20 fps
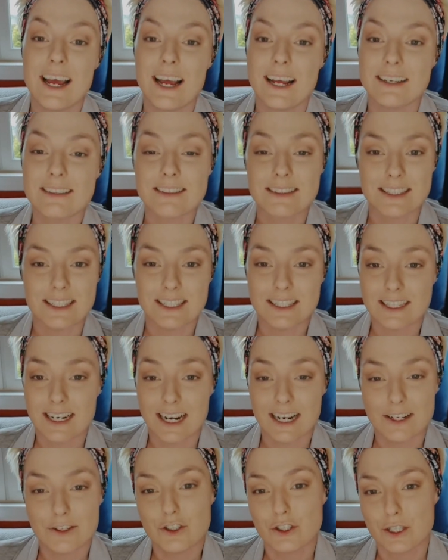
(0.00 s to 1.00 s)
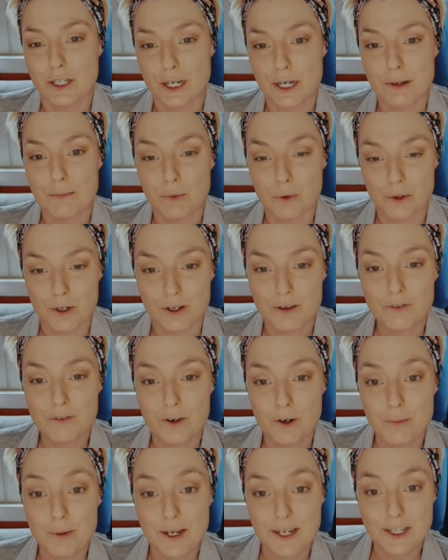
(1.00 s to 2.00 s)
it's like you're actually getting more
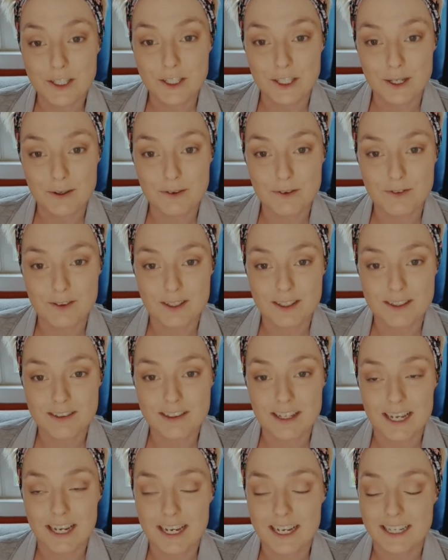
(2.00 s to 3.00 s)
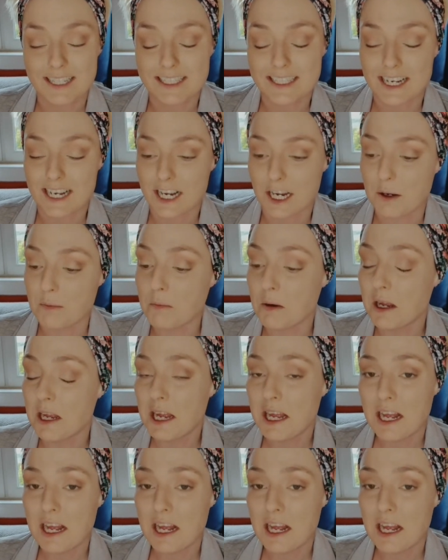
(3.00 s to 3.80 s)
information out of it the second time.